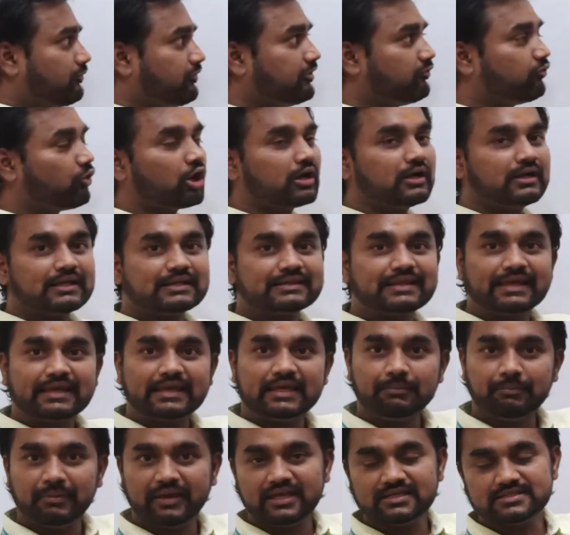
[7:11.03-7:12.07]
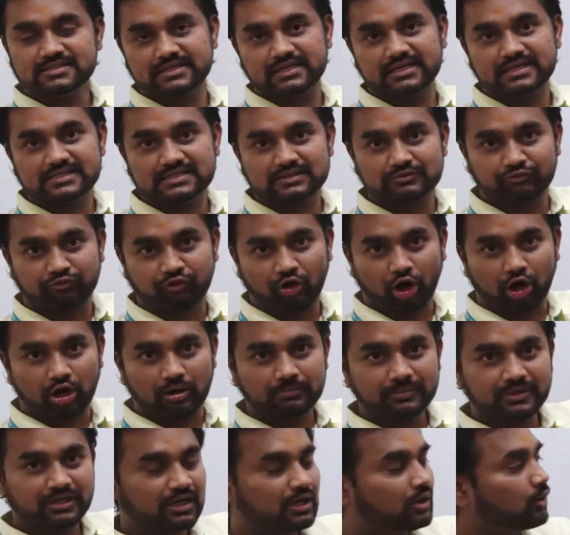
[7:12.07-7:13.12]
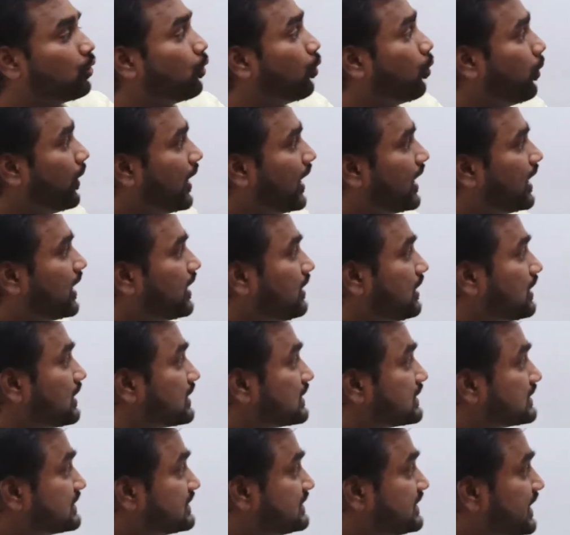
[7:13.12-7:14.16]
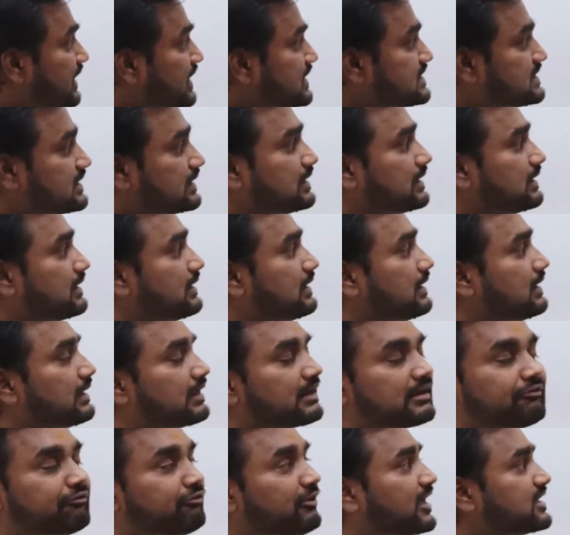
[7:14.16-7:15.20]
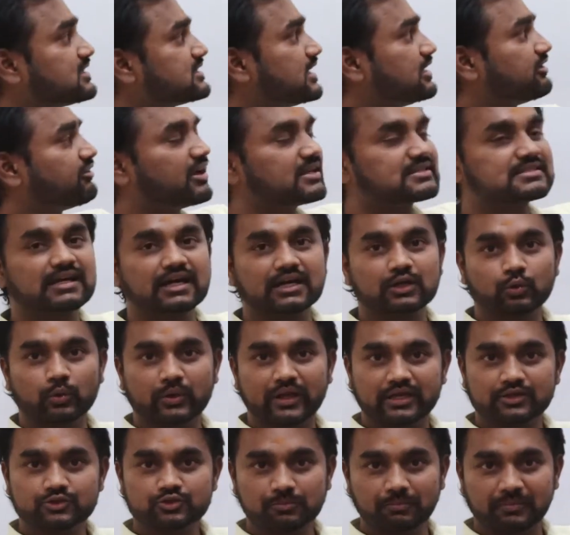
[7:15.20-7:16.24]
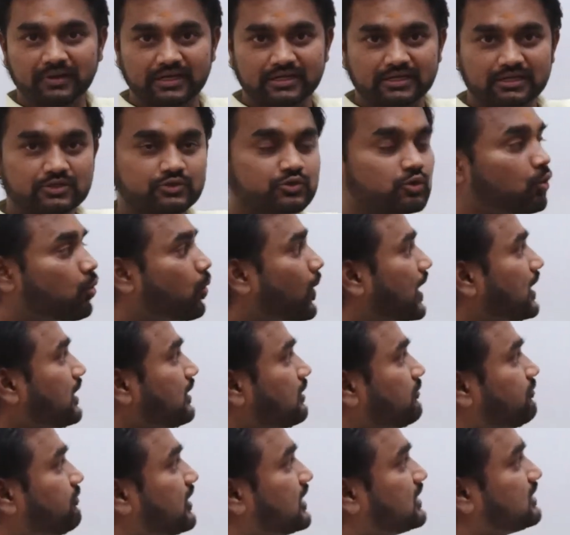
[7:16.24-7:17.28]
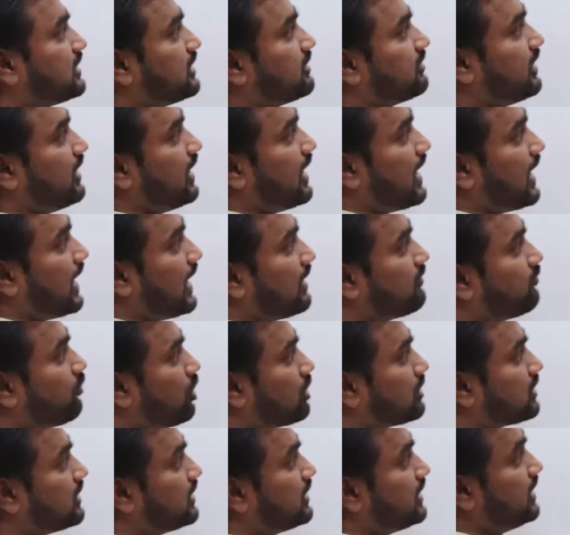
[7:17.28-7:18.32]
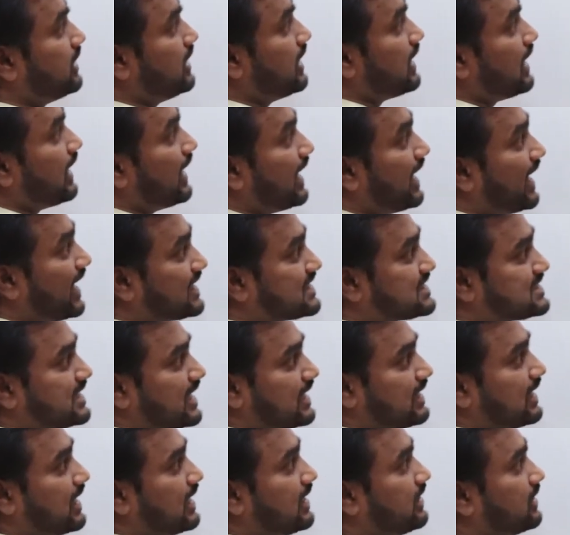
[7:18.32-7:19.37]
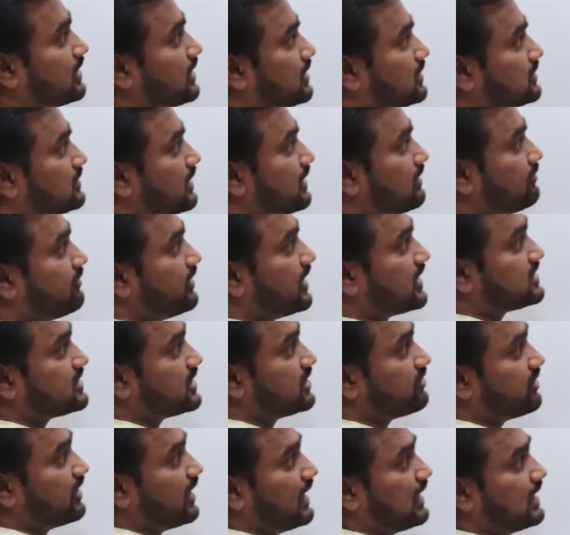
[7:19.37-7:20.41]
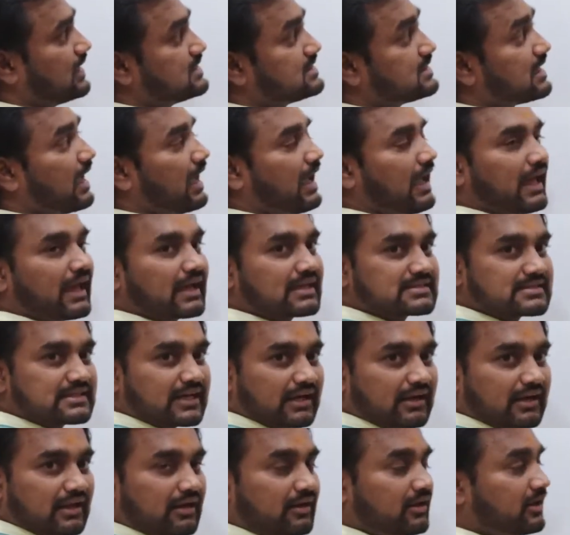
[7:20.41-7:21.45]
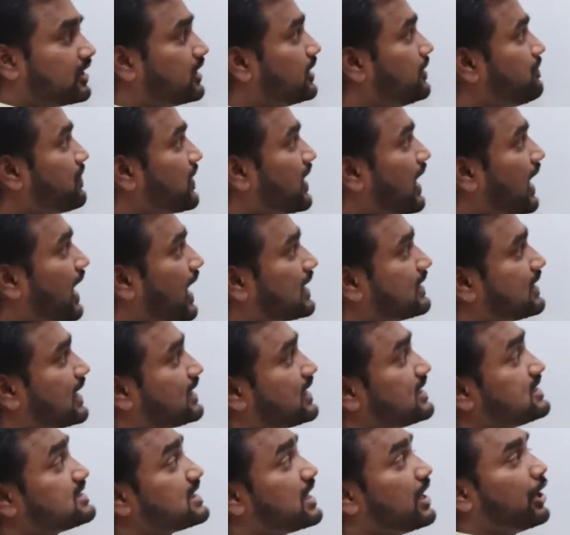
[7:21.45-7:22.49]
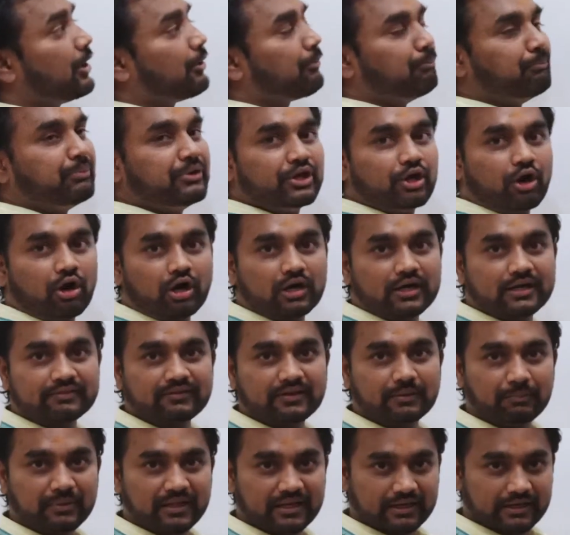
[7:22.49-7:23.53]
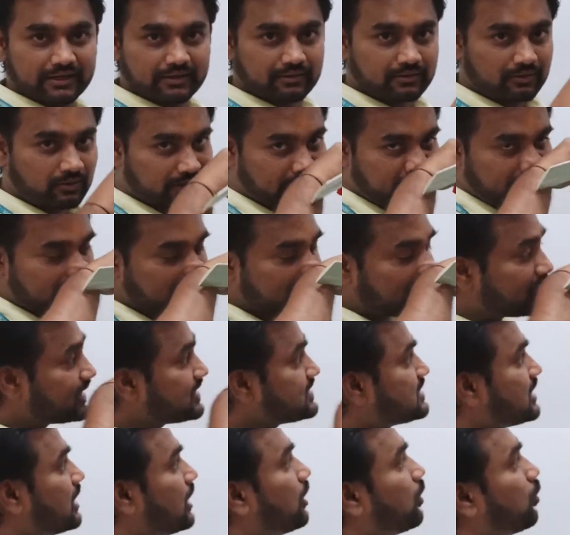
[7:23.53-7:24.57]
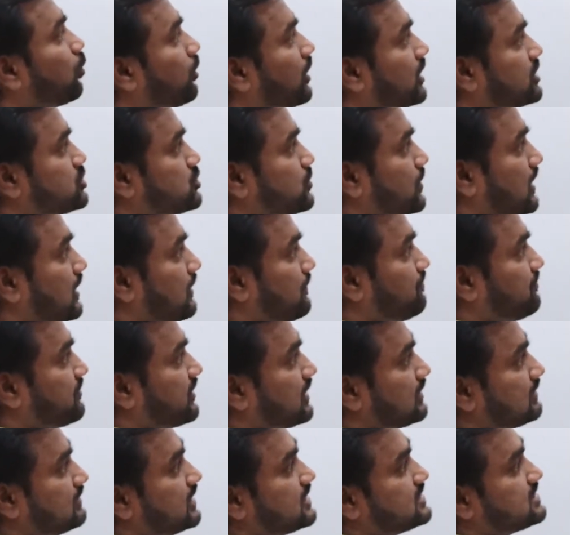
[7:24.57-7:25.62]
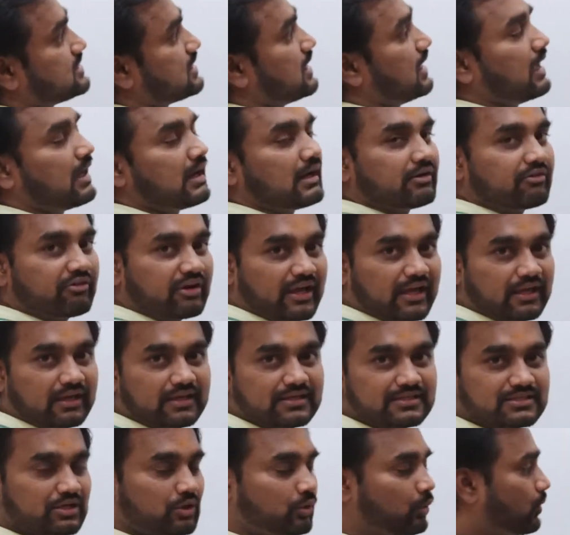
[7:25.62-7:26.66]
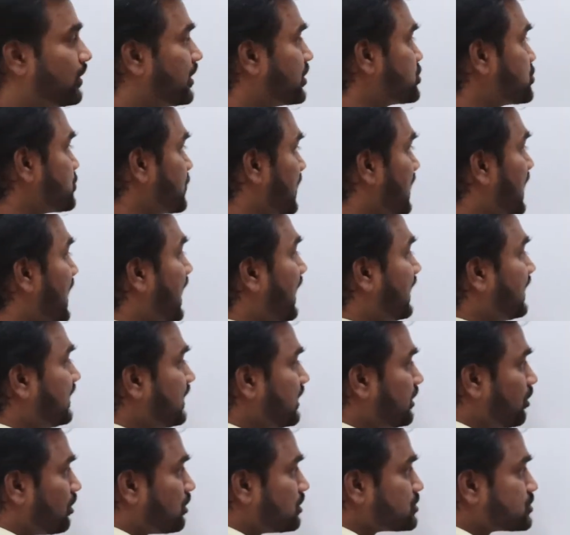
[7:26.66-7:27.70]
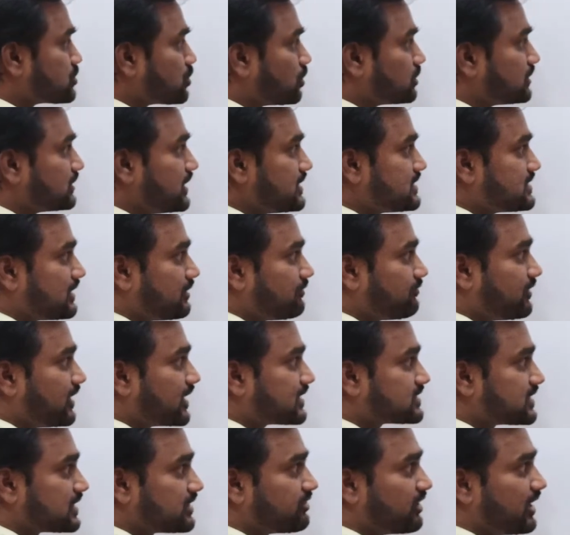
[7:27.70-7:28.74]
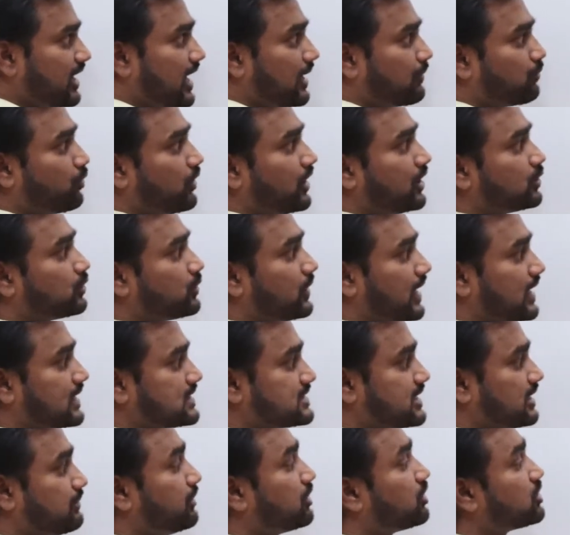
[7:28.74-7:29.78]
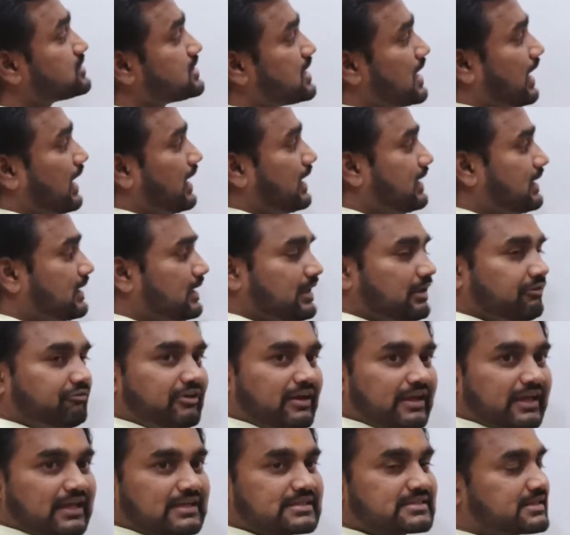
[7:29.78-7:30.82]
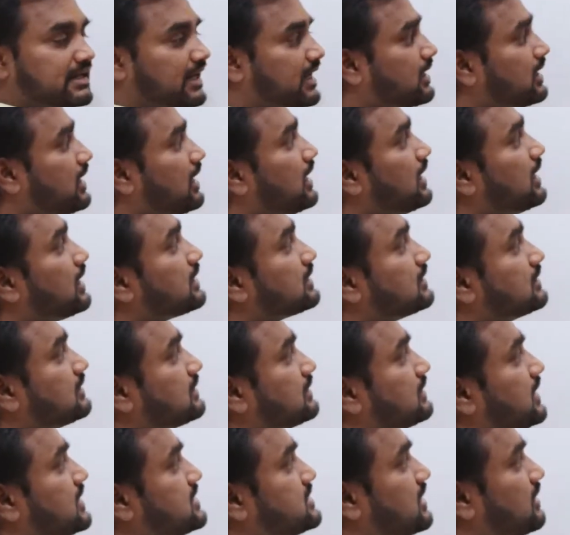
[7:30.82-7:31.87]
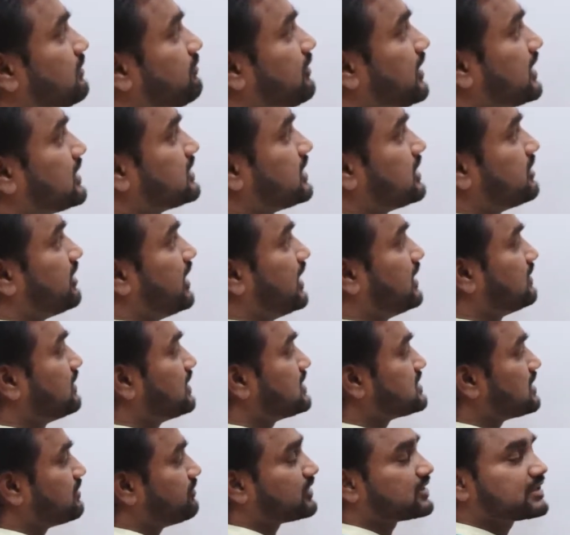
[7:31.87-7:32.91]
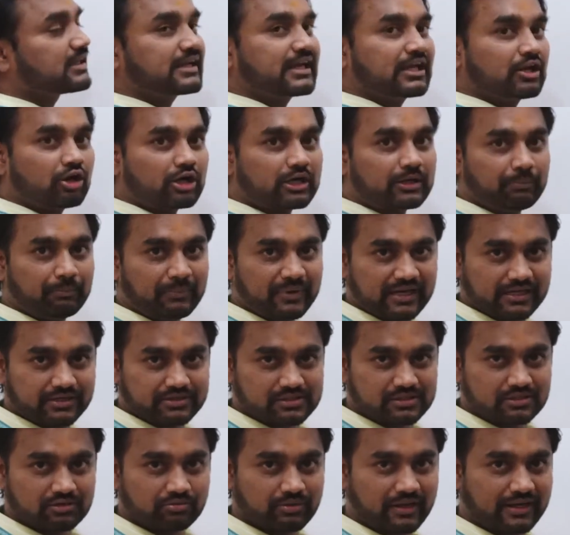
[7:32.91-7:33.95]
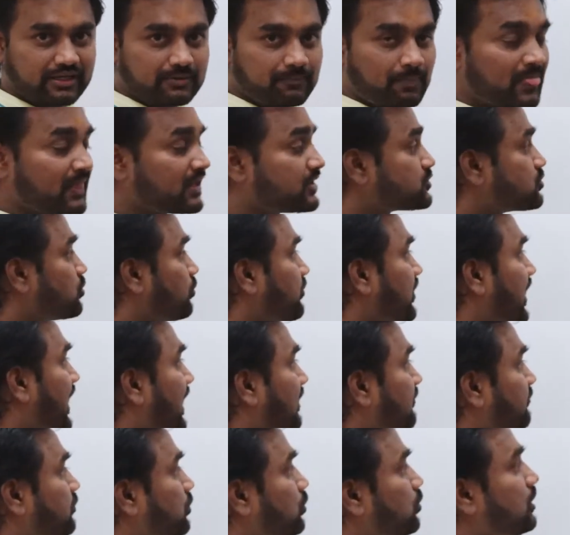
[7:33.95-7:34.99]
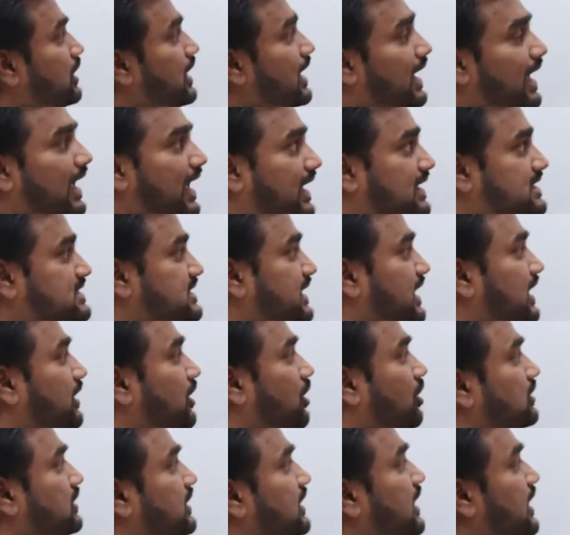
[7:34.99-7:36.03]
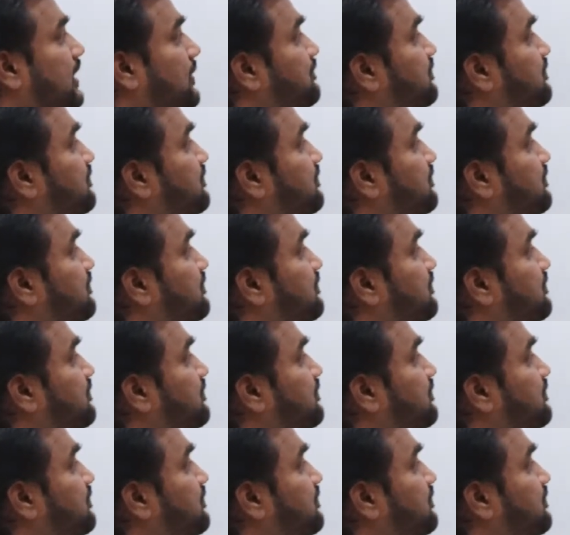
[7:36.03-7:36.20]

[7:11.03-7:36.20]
we want, the image is formed where these reflected rays are going to meet. So one reflected ray I have already extended here. The reflected ray is extended here and that is beyond the mirror. Okay, that is virtual. This ray is virtual. Here also this reflected ray I am going to extend, because here if I extend this reflected ray and this they cannot meet, right? So we have to extend on the